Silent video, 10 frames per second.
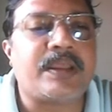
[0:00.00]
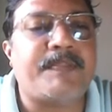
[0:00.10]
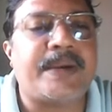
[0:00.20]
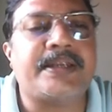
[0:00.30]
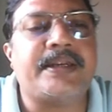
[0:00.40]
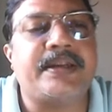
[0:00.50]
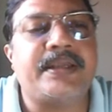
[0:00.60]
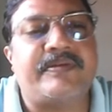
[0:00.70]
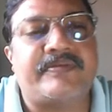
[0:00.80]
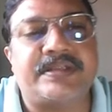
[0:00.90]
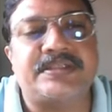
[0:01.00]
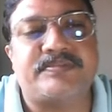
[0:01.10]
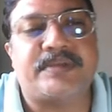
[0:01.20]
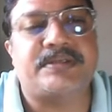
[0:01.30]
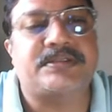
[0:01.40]
Patent
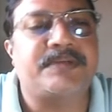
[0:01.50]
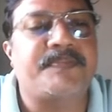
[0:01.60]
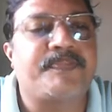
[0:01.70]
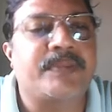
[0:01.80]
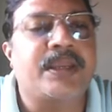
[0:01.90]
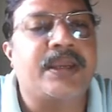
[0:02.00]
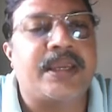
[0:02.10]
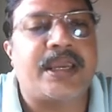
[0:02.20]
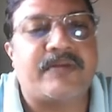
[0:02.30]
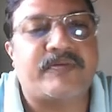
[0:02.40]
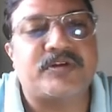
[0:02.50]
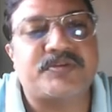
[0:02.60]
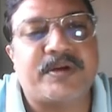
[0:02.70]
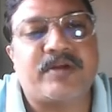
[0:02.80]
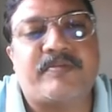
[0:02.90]
infringements,
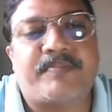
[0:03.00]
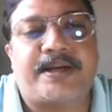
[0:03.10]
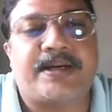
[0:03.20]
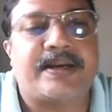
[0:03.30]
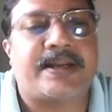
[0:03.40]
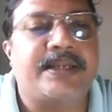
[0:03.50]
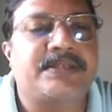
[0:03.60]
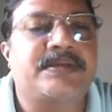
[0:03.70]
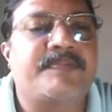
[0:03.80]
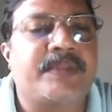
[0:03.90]
enforcement of patent rights,